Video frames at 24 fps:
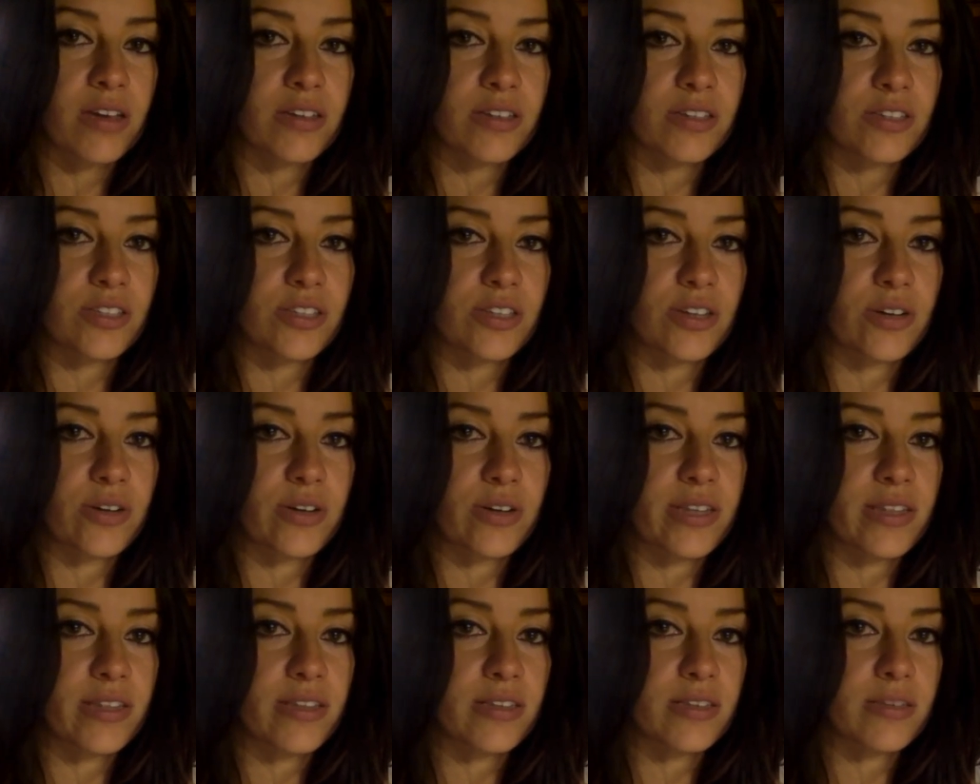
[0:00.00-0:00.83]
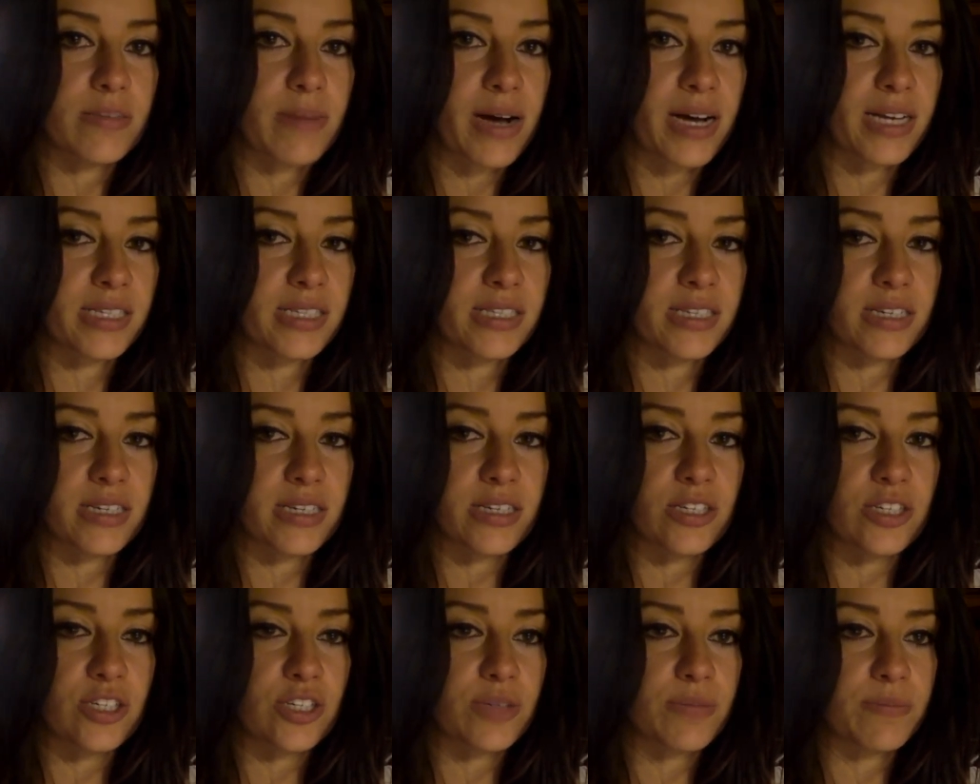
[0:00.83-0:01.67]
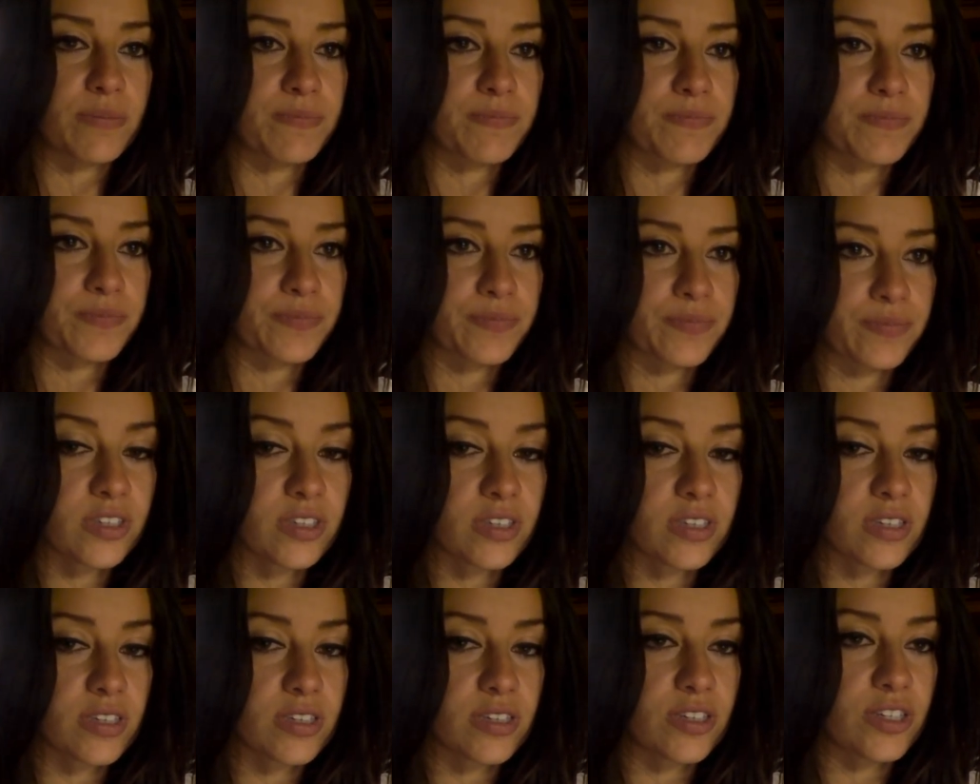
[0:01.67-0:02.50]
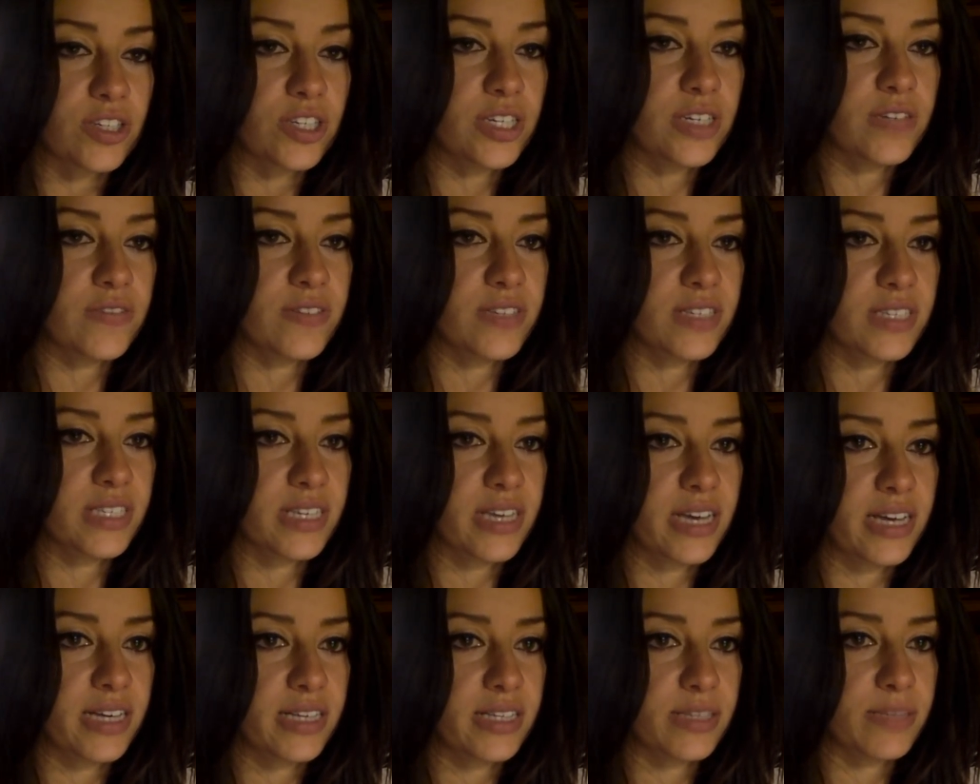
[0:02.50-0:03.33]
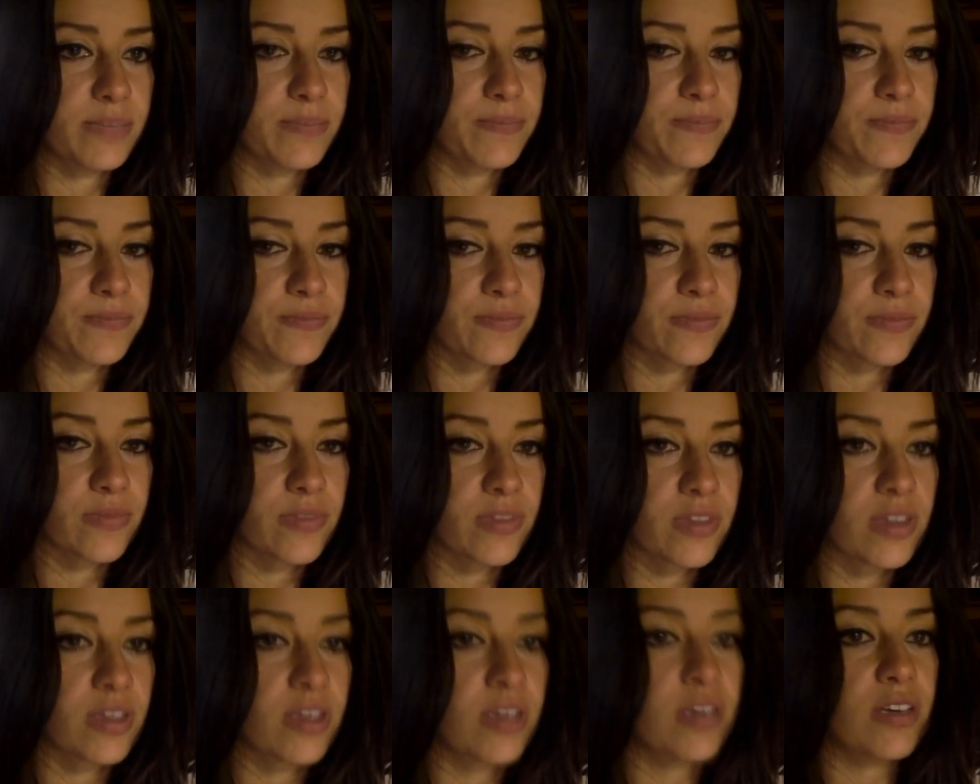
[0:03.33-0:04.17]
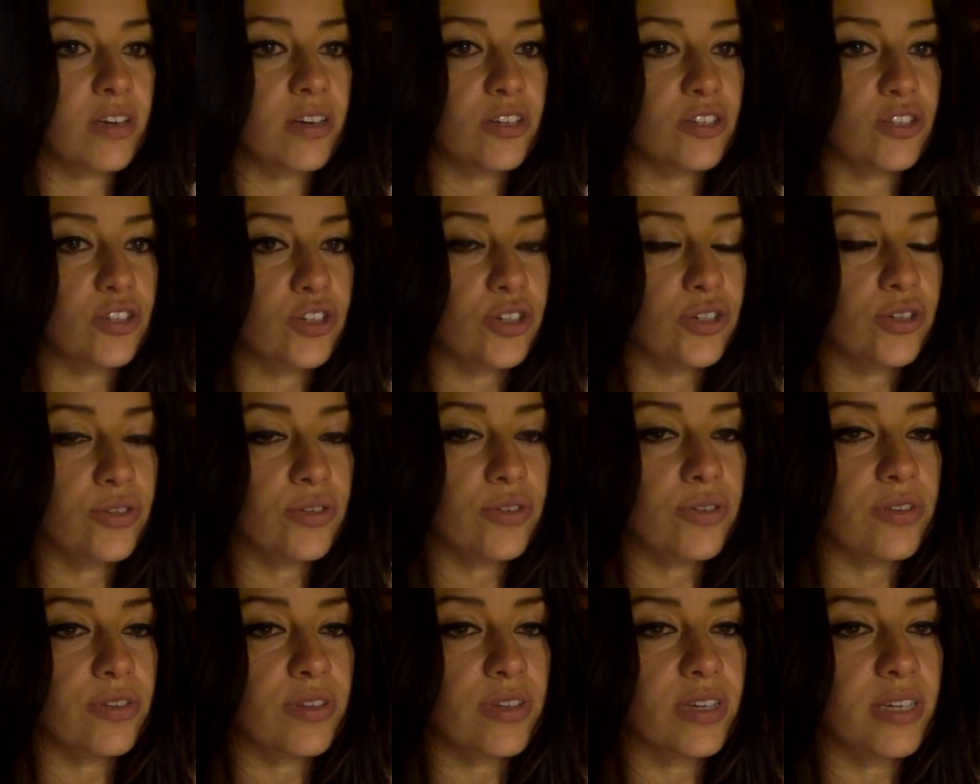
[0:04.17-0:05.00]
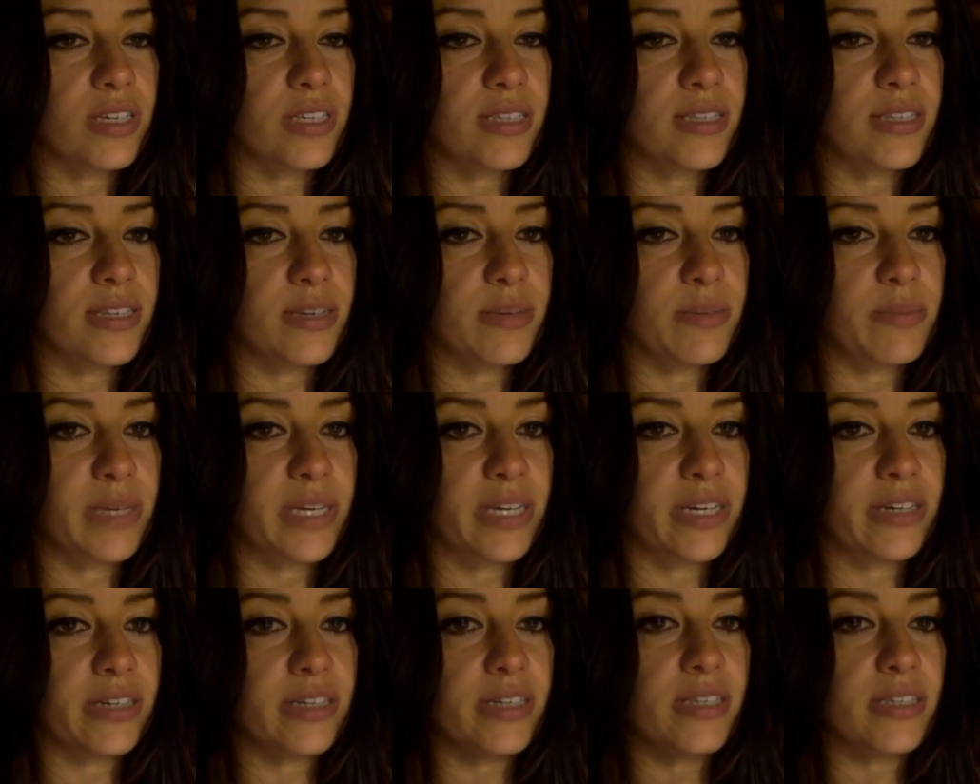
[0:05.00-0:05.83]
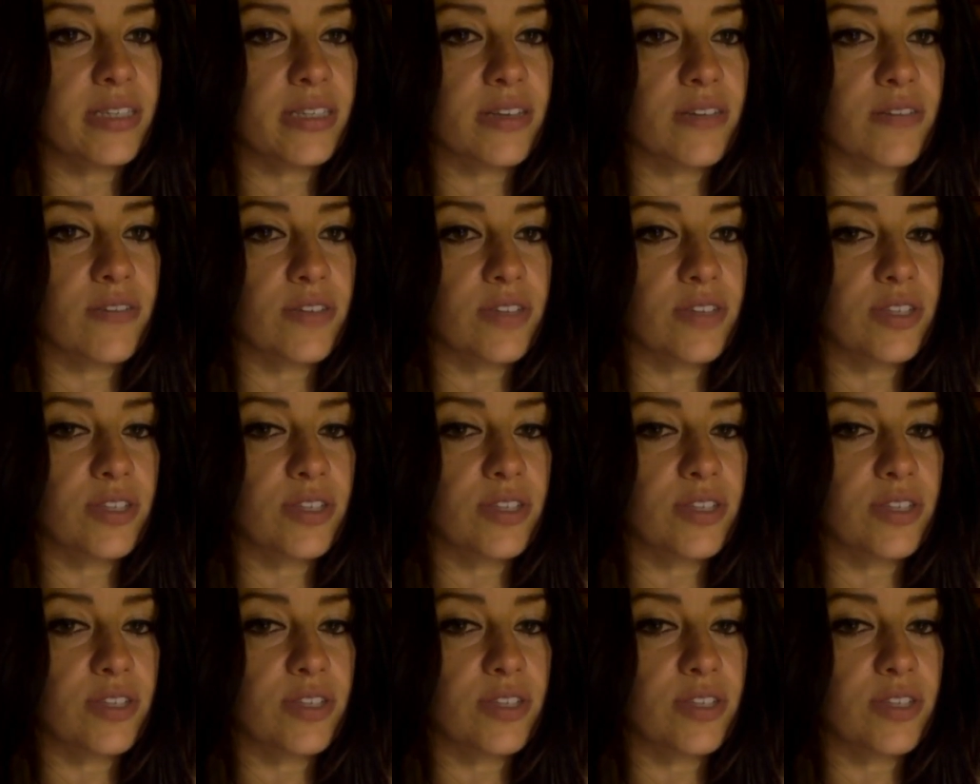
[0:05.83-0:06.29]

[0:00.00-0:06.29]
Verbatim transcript: So, in this passage, Shiva says, Truth is the appearance of the